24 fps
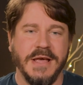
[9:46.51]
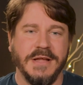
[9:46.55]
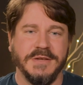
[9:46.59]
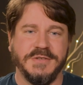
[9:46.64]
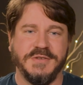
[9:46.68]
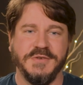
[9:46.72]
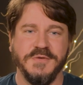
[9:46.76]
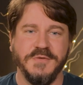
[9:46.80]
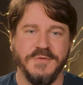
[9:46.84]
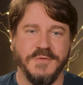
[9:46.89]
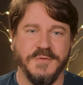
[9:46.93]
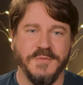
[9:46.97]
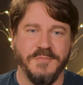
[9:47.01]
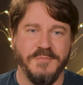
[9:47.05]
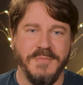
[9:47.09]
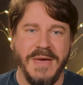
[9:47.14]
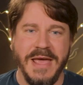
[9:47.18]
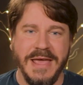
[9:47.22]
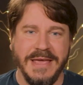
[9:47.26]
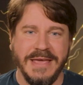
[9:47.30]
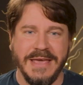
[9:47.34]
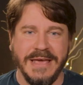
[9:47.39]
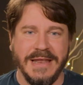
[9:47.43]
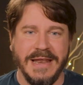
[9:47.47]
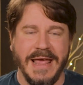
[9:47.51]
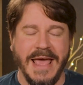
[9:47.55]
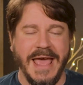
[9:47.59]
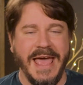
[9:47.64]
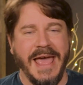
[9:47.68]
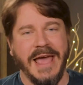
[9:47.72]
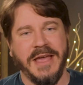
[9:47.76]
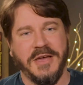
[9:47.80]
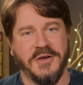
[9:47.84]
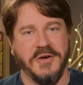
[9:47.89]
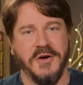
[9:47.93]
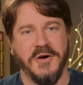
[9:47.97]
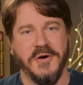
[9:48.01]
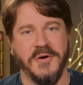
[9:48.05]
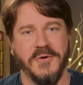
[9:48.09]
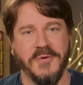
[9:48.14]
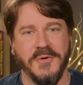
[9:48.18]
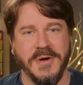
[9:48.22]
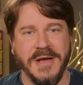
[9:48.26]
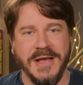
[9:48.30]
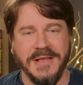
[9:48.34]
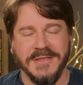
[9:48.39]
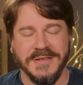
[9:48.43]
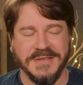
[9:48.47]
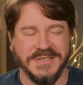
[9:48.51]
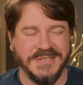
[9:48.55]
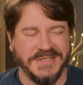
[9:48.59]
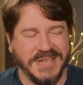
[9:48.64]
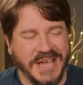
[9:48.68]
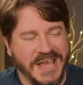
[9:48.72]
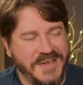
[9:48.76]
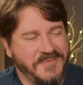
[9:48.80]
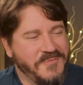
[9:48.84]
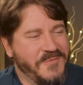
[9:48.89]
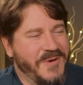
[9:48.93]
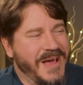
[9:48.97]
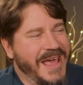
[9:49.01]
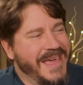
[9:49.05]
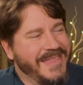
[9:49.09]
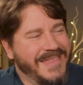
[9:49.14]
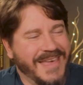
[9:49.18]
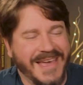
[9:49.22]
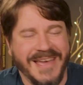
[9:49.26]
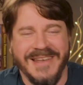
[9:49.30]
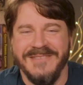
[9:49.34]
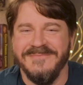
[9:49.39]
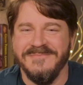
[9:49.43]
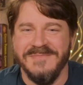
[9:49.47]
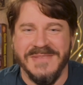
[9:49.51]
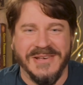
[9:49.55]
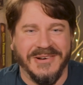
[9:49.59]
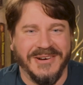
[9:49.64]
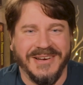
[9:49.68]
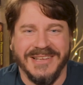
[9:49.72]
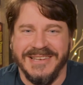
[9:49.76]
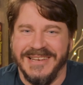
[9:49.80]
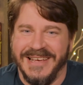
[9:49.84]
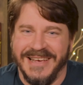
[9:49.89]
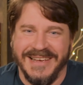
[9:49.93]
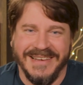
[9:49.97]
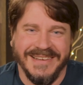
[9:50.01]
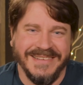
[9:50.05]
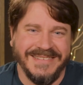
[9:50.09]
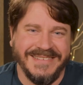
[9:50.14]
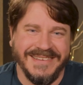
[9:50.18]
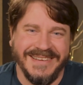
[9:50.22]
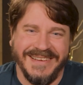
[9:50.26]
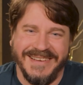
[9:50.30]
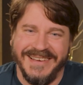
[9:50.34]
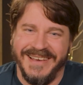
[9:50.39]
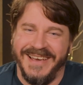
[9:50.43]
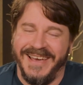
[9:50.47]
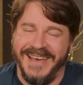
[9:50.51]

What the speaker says: to make it echo the same way that milk does.